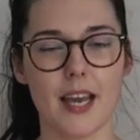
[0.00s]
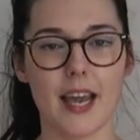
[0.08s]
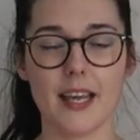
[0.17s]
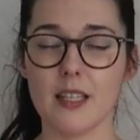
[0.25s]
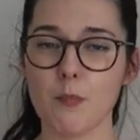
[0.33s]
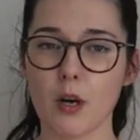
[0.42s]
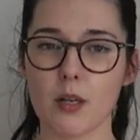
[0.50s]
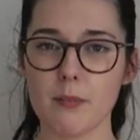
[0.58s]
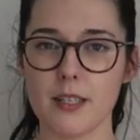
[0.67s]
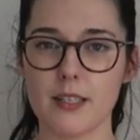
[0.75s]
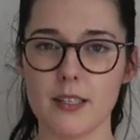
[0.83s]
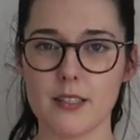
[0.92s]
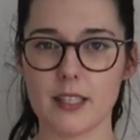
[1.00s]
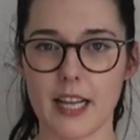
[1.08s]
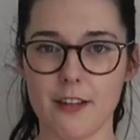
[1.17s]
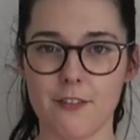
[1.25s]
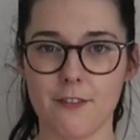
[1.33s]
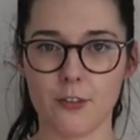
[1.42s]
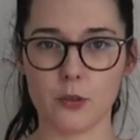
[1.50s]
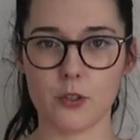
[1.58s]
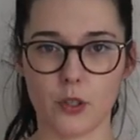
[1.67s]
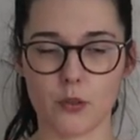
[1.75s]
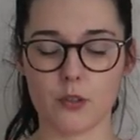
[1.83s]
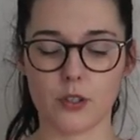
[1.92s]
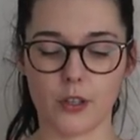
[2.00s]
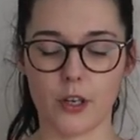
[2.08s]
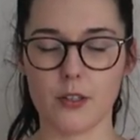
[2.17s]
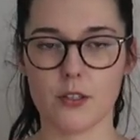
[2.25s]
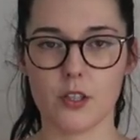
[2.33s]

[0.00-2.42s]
And the bottom is a full circle skirt.